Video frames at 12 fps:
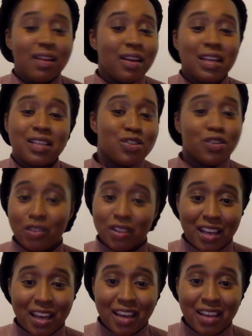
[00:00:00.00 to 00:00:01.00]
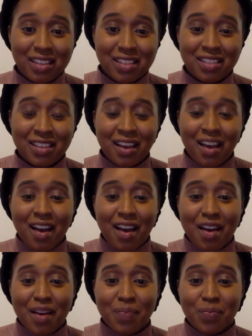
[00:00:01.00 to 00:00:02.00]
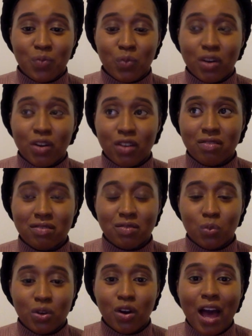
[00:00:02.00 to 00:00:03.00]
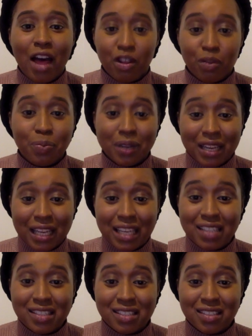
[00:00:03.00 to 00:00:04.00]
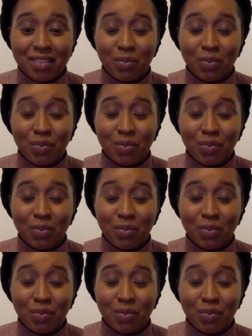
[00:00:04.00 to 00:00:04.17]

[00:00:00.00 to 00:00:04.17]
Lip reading: It's not the case. We're not health police.